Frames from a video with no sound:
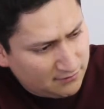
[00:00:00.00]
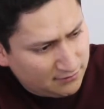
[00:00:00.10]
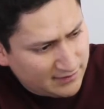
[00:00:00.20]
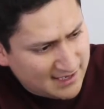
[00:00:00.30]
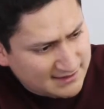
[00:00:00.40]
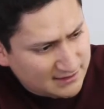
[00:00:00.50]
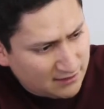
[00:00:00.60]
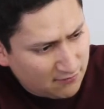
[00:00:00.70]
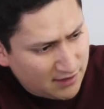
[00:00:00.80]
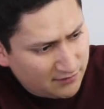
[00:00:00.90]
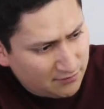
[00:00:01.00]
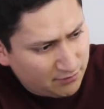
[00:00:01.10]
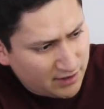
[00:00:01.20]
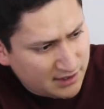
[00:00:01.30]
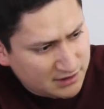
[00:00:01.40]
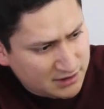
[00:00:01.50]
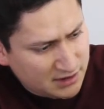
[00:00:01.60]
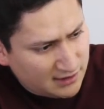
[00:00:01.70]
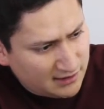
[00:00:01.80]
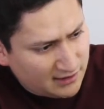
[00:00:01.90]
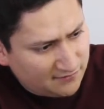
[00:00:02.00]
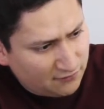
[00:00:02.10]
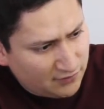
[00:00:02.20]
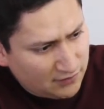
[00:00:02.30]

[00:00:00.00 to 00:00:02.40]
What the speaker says: plastic around the branch, kind of like as when